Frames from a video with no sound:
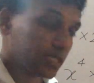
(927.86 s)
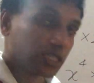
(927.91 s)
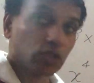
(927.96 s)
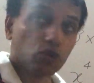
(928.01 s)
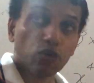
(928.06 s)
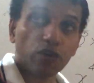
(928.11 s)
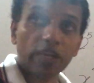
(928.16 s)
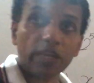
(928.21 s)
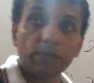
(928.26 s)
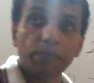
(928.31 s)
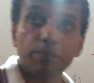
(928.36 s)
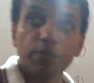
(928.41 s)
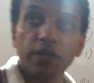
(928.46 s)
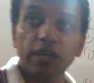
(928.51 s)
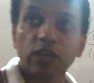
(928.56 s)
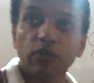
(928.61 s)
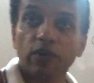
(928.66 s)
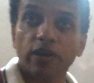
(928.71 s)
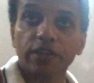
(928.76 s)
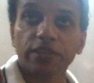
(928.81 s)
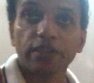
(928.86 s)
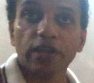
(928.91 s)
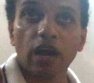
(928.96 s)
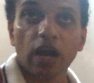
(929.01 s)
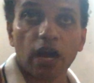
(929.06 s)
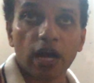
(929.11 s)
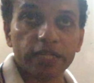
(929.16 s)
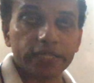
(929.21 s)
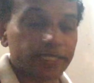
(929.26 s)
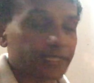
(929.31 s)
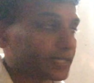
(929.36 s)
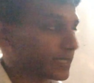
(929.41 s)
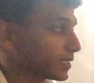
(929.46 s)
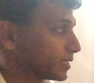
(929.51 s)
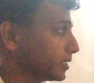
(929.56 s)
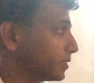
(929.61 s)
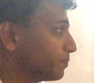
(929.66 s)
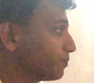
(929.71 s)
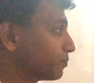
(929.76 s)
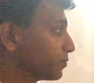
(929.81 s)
3p, what the answer?